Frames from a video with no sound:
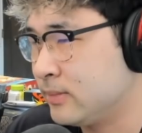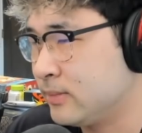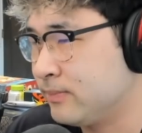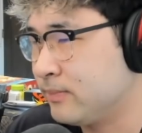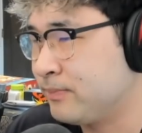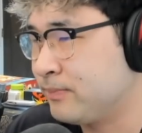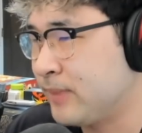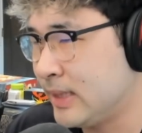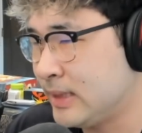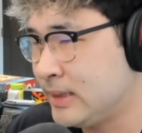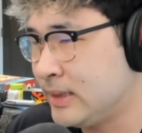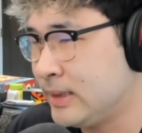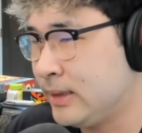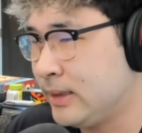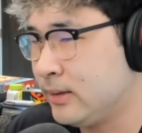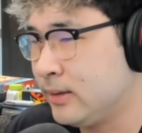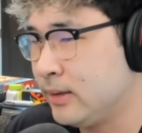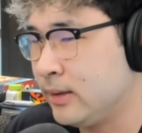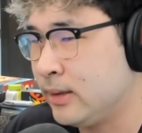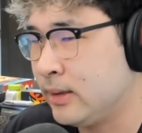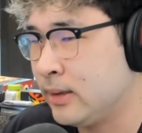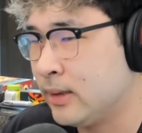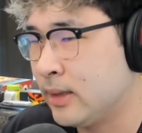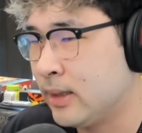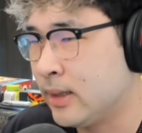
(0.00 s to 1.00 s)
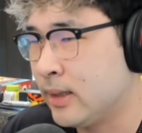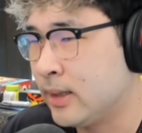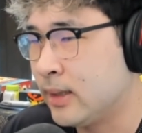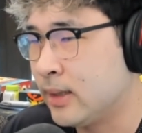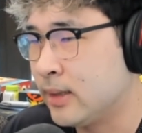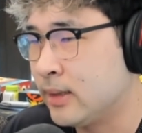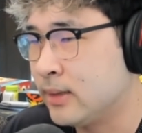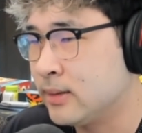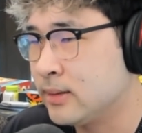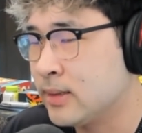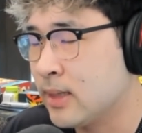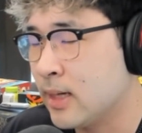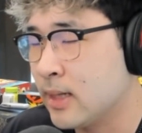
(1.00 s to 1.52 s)
basically
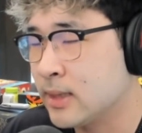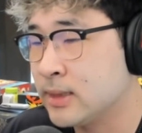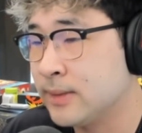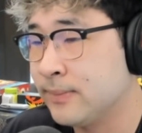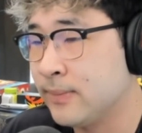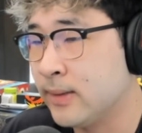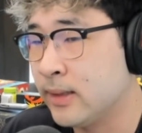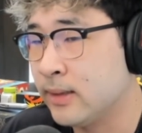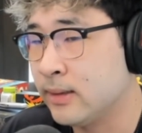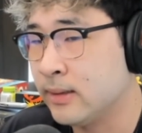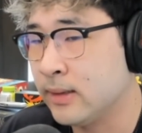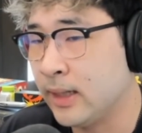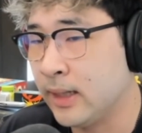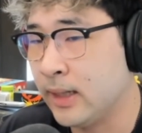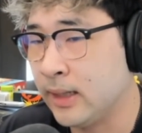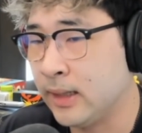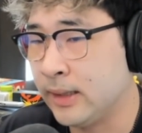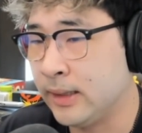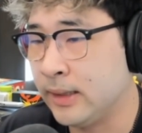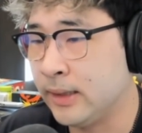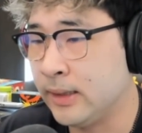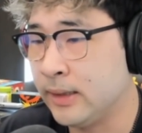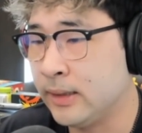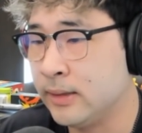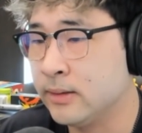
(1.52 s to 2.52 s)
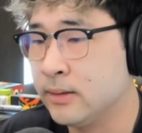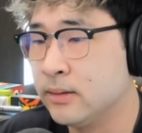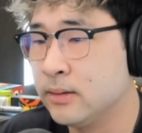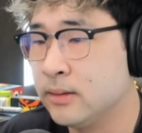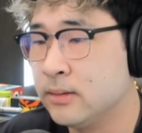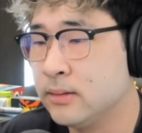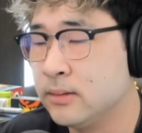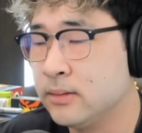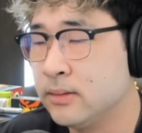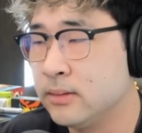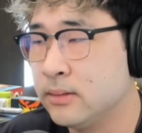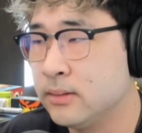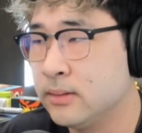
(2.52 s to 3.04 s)
talks about a
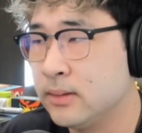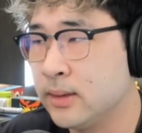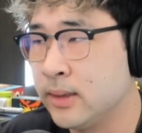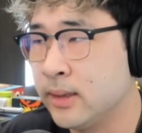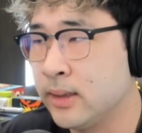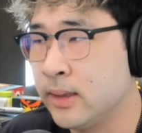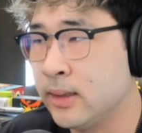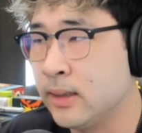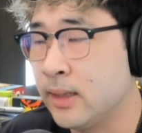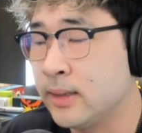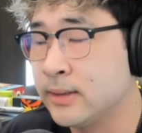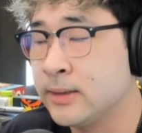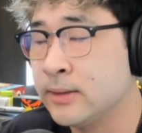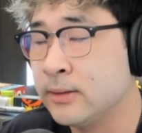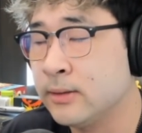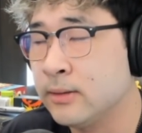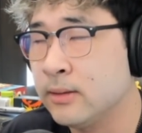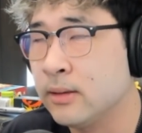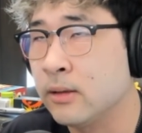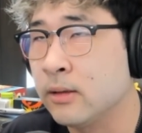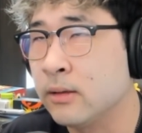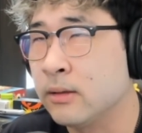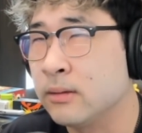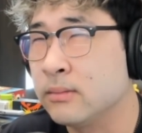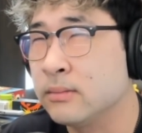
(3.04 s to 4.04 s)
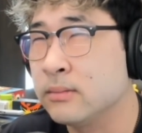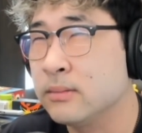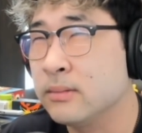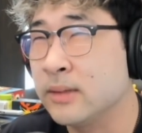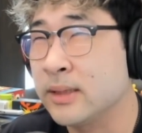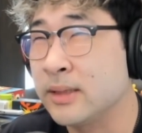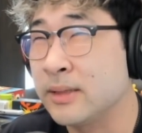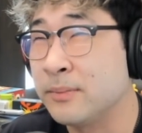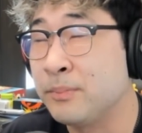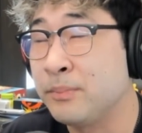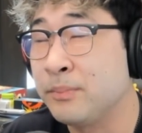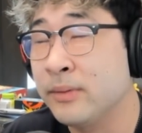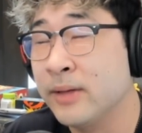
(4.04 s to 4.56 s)

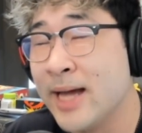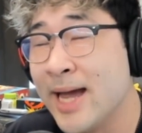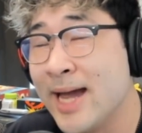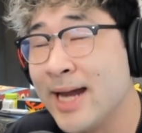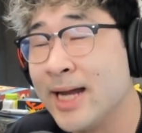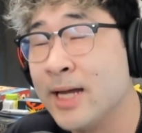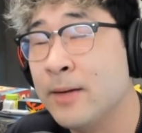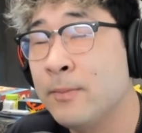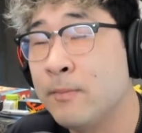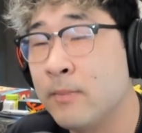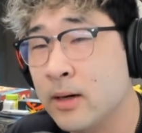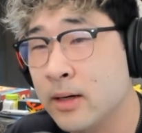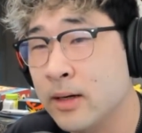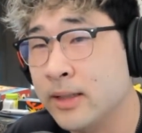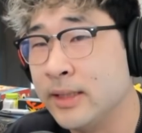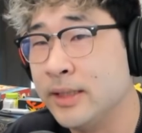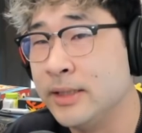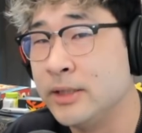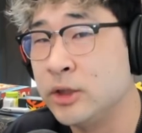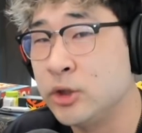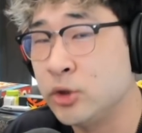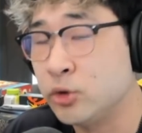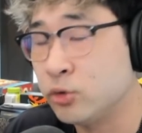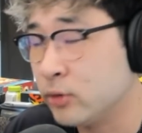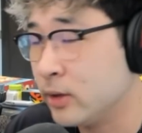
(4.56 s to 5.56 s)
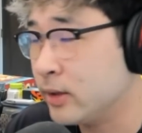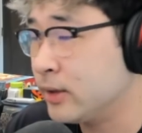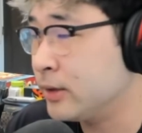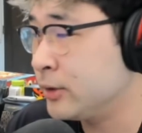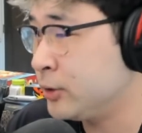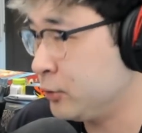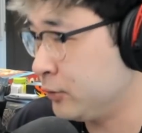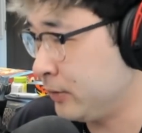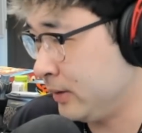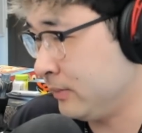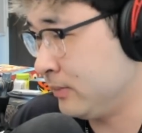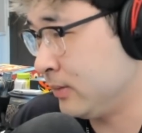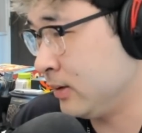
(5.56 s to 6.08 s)
like a black market drug
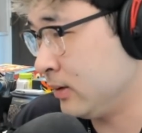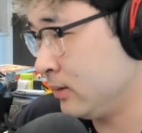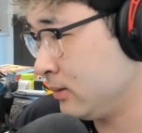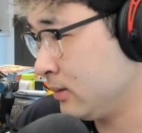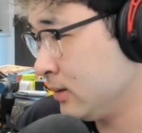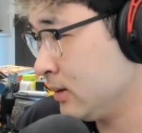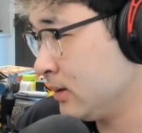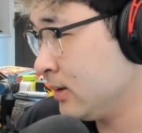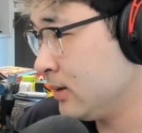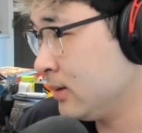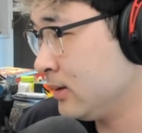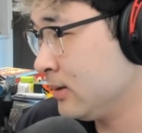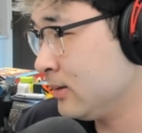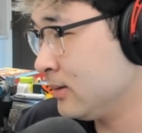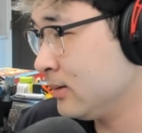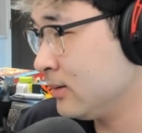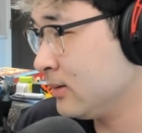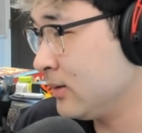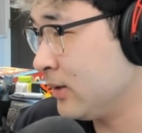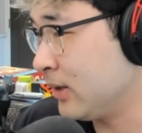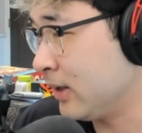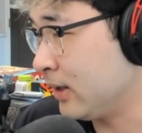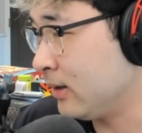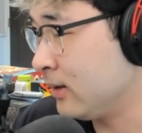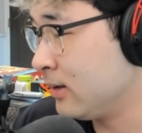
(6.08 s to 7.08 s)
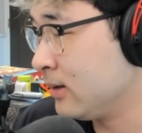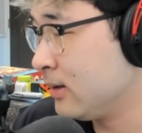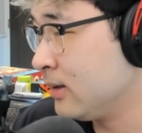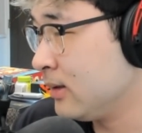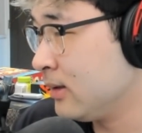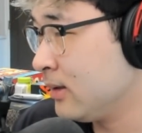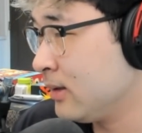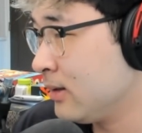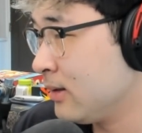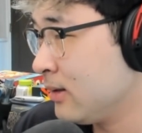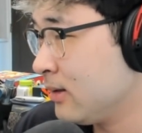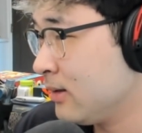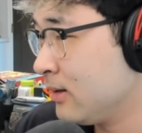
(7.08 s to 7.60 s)
treatment. Okay.
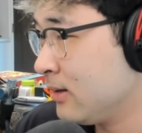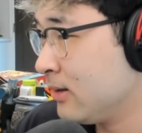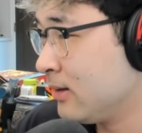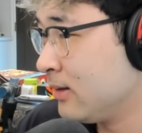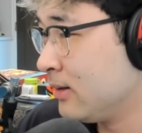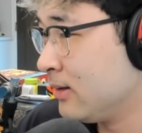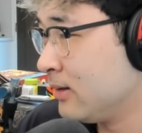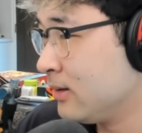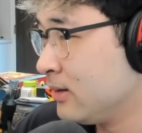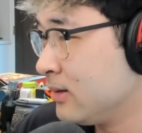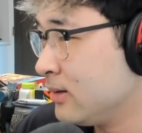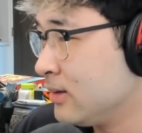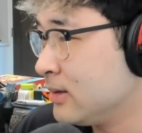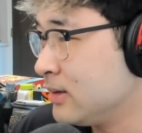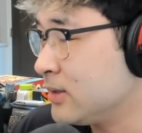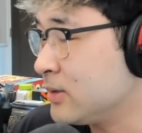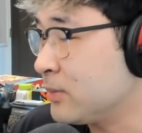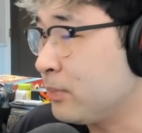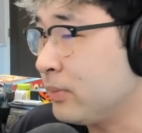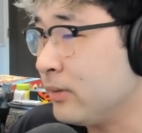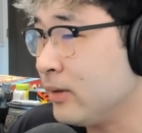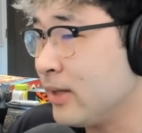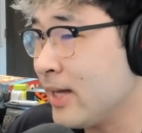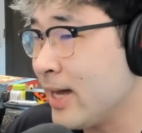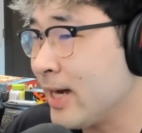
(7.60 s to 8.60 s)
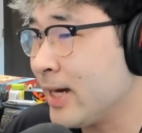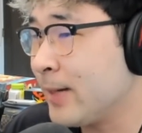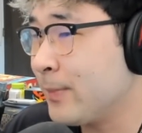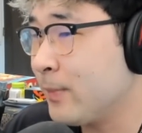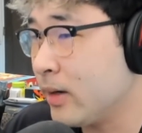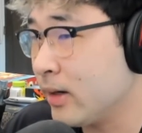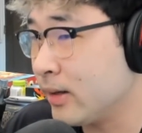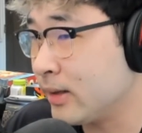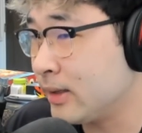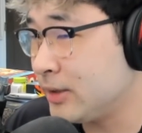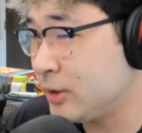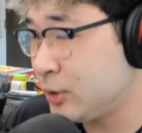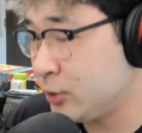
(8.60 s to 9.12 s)
It's a black
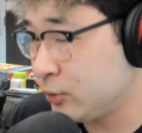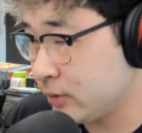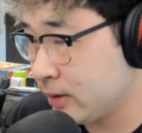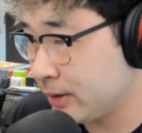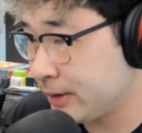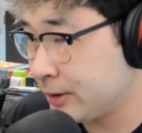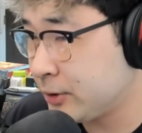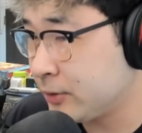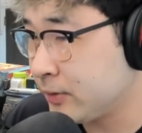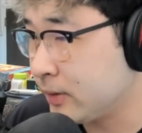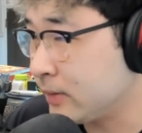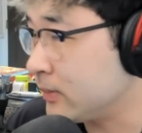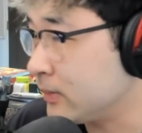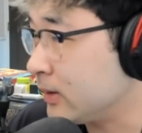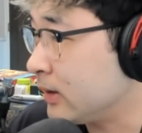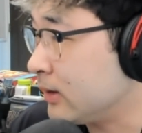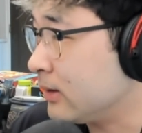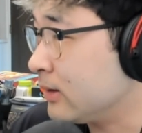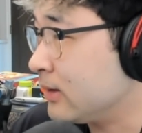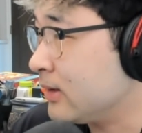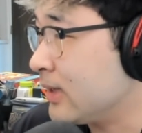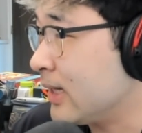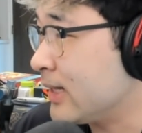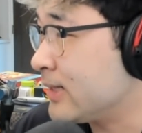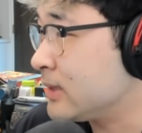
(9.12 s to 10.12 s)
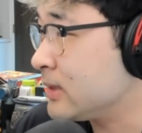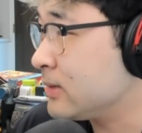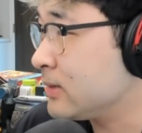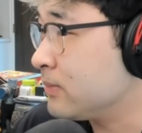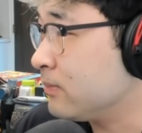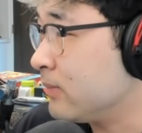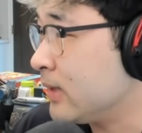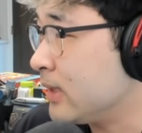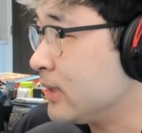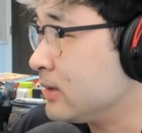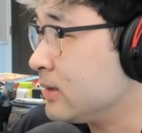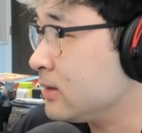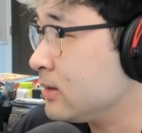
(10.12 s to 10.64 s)
market drug treatment that's
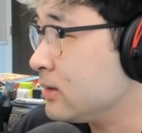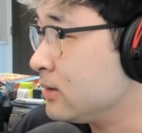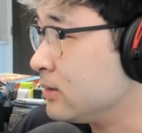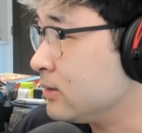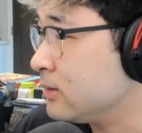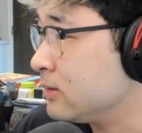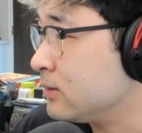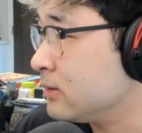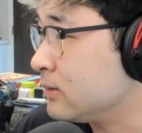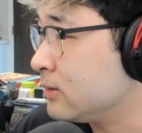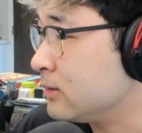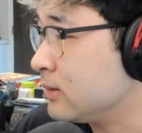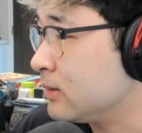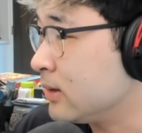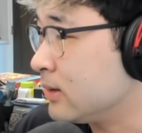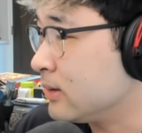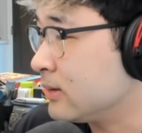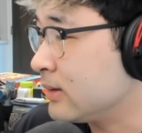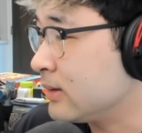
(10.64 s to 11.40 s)
meant to